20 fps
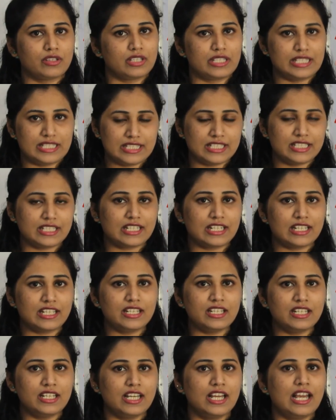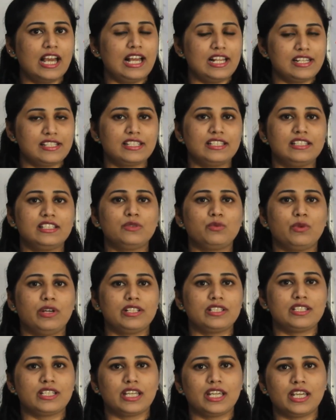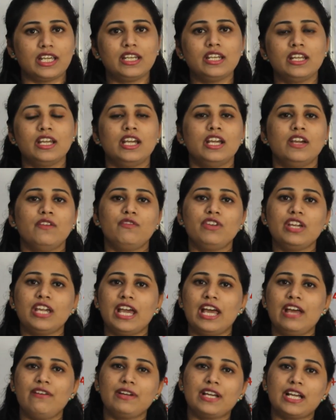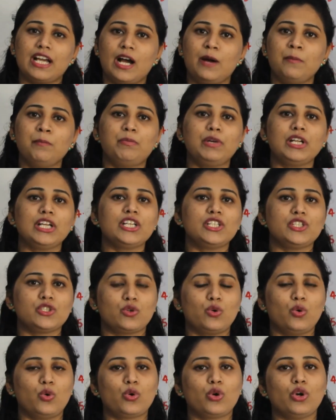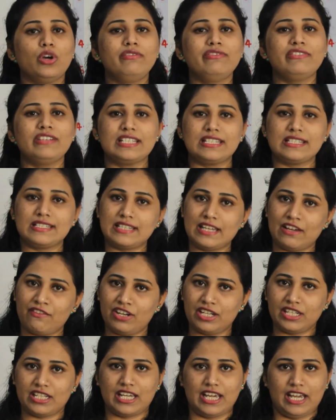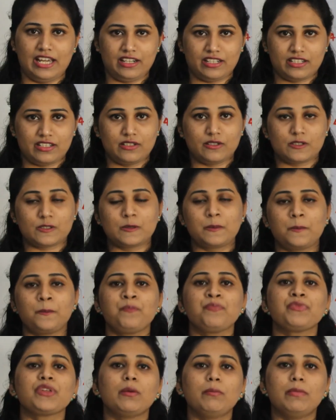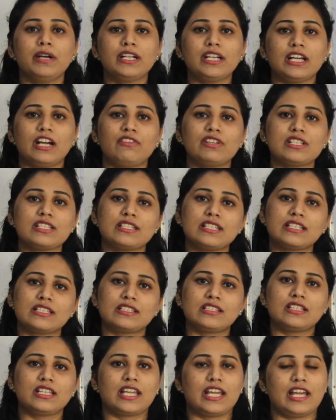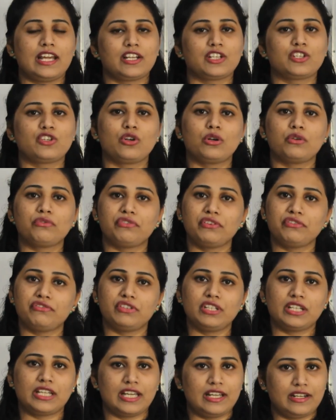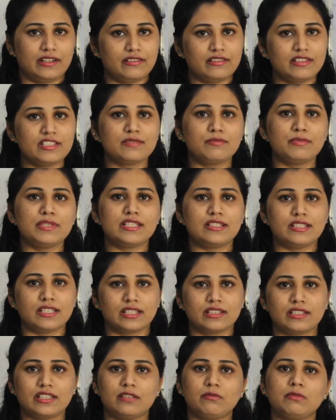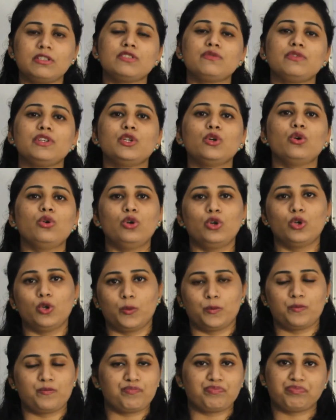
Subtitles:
Is it clear? I'll tell you once again. We have a complete code of 7 characters, but our 6th character or 5th character is missing. That means we don't know.